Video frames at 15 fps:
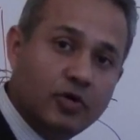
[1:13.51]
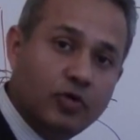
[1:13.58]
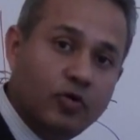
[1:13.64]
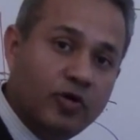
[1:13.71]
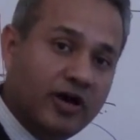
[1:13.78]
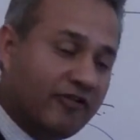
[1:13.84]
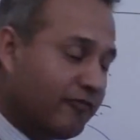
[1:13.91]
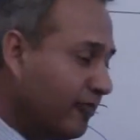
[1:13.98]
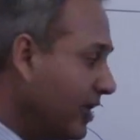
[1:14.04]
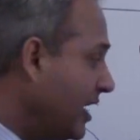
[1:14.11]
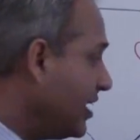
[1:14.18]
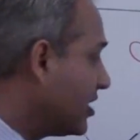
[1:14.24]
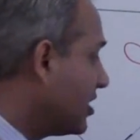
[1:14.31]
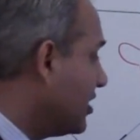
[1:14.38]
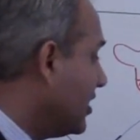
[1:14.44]
who have
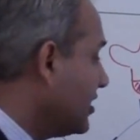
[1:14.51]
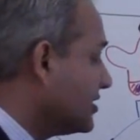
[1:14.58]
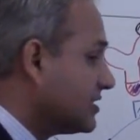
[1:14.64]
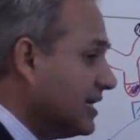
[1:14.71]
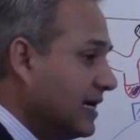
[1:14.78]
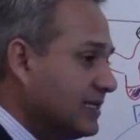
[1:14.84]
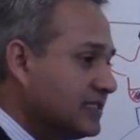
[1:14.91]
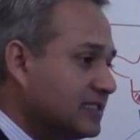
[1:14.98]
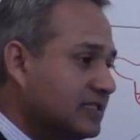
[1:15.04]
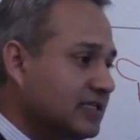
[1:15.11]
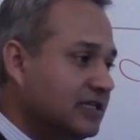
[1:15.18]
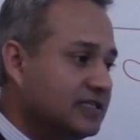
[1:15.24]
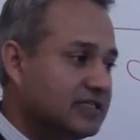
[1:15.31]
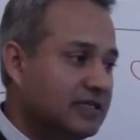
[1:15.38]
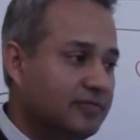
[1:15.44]
made things
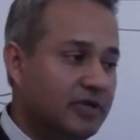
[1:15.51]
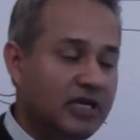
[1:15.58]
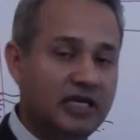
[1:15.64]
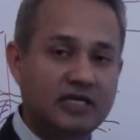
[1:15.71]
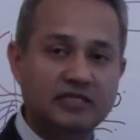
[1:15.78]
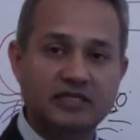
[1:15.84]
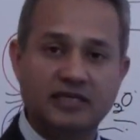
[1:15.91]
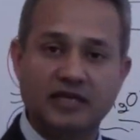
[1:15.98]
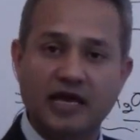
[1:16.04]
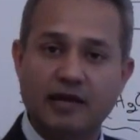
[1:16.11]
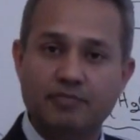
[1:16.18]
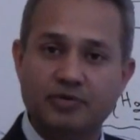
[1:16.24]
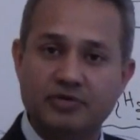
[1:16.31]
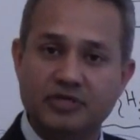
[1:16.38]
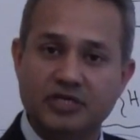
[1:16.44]
histamines and
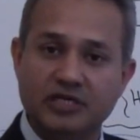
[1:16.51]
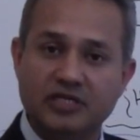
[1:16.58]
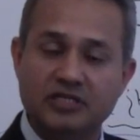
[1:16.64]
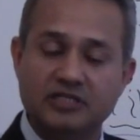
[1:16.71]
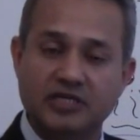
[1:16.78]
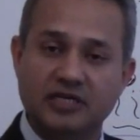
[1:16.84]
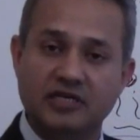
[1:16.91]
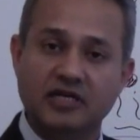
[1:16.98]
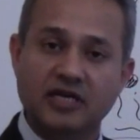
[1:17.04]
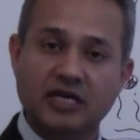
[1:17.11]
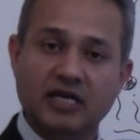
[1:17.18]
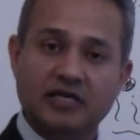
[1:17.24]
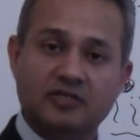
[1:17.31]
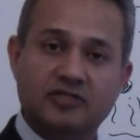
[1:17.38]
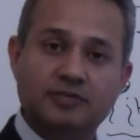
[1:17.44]
heparines and
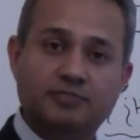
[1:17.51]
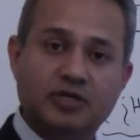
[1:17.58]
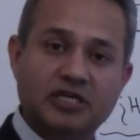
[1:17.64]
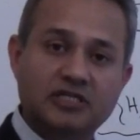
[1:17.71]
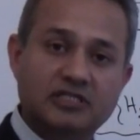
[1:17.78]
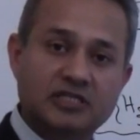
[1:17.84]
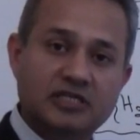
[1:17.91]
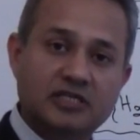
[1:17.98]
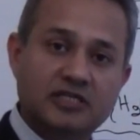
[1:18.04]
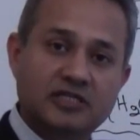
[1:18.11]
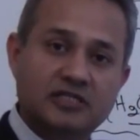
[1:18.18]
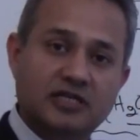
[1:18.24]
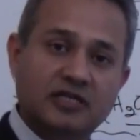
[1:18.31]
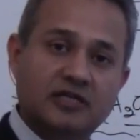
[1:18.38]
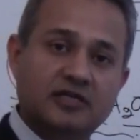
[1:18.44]

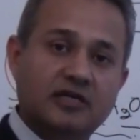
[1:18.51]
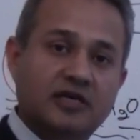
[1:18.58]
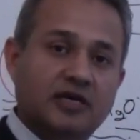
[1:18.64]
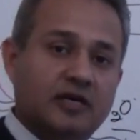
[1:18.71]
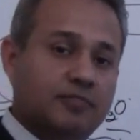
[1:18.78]
tryptases and